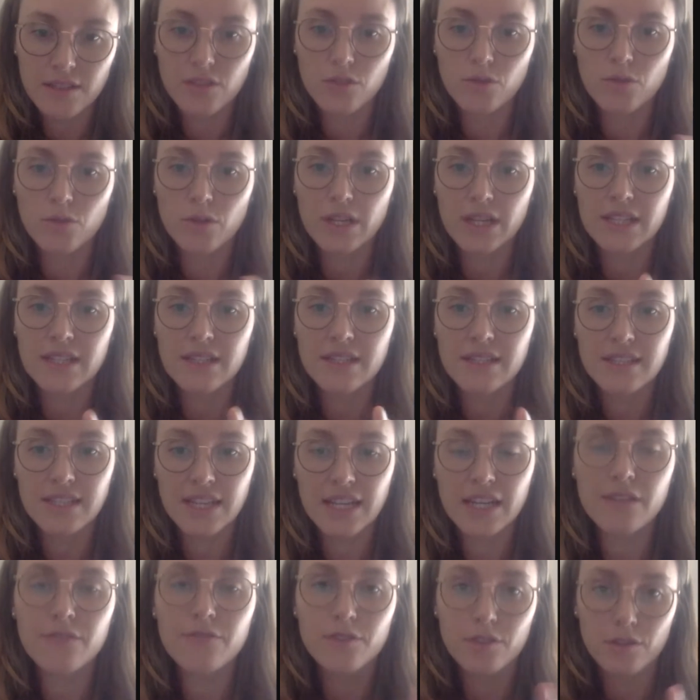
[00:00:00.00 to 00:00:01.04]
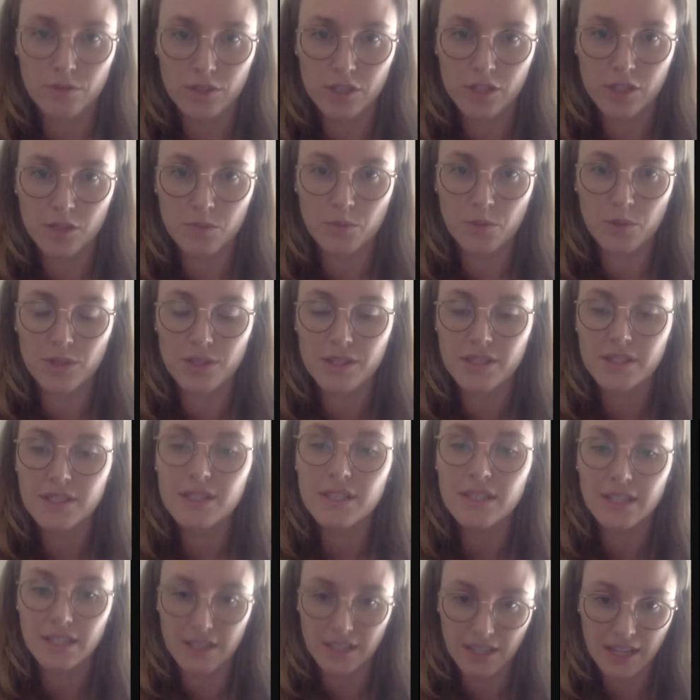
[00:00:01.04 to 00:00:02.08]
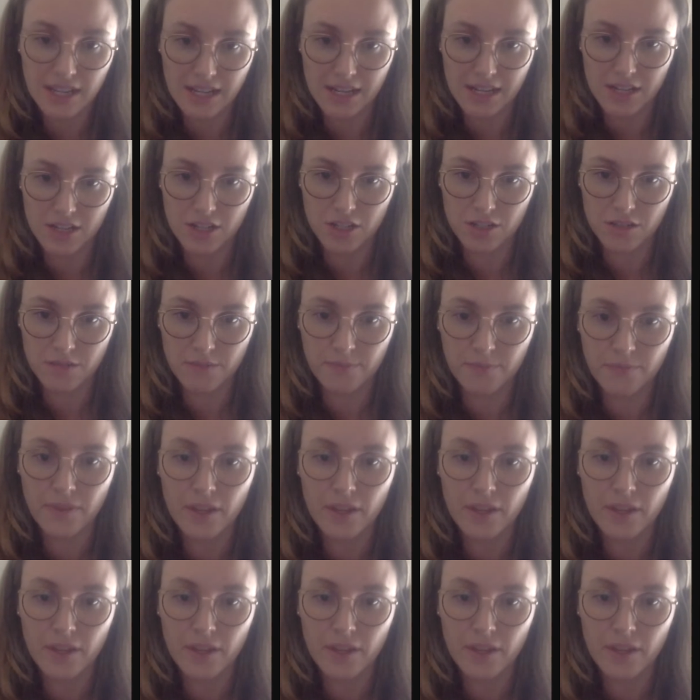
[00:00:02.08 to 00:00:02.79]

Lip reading: you can save the response in a cache.